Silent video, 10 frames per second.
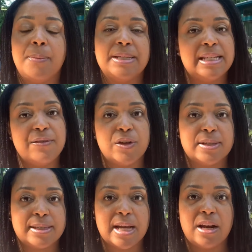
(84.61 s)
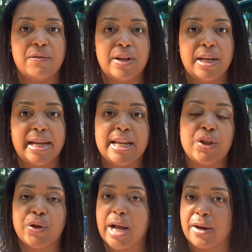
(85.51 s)
to see if there's a sign of any
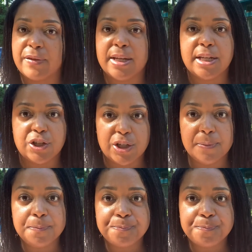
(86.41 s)
other kind of condition.